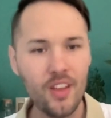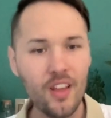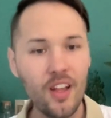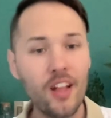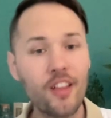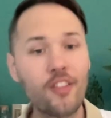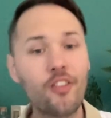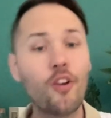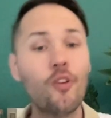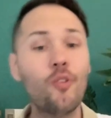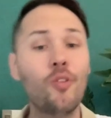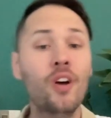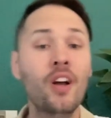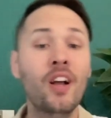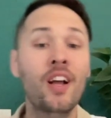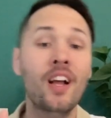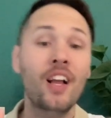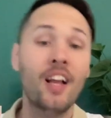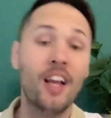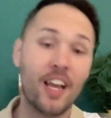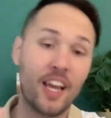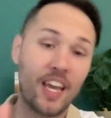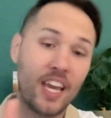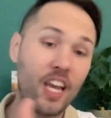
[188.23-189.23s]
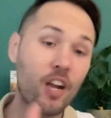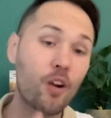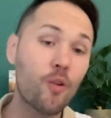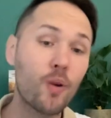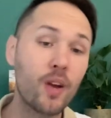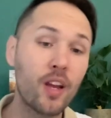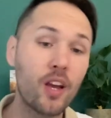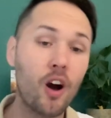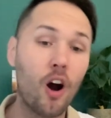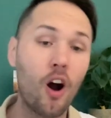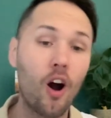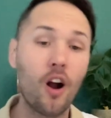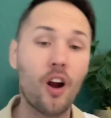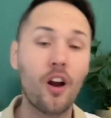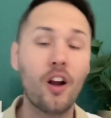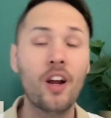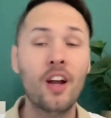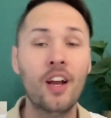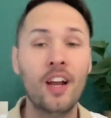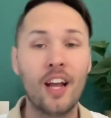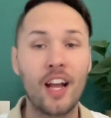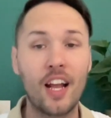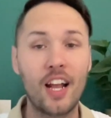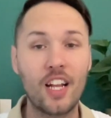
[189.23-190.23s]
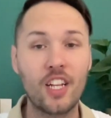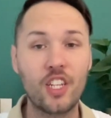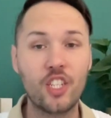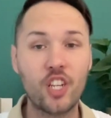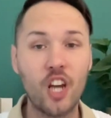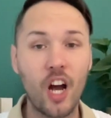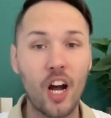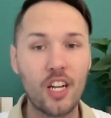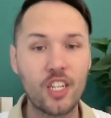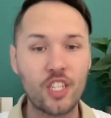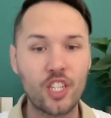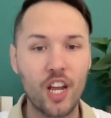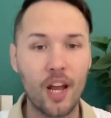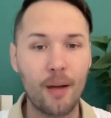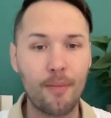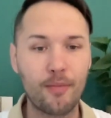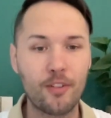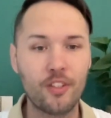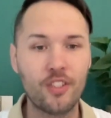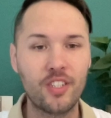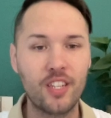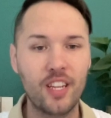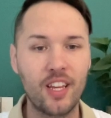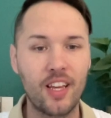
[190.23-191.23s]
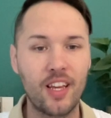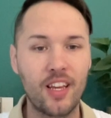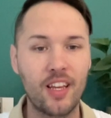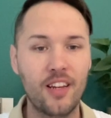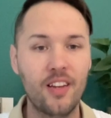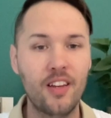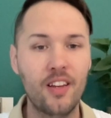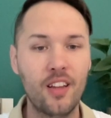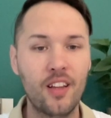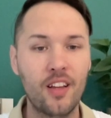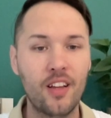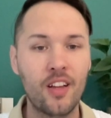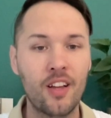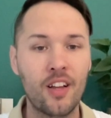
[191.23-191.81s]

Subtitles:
And so here we are in John chapter 10,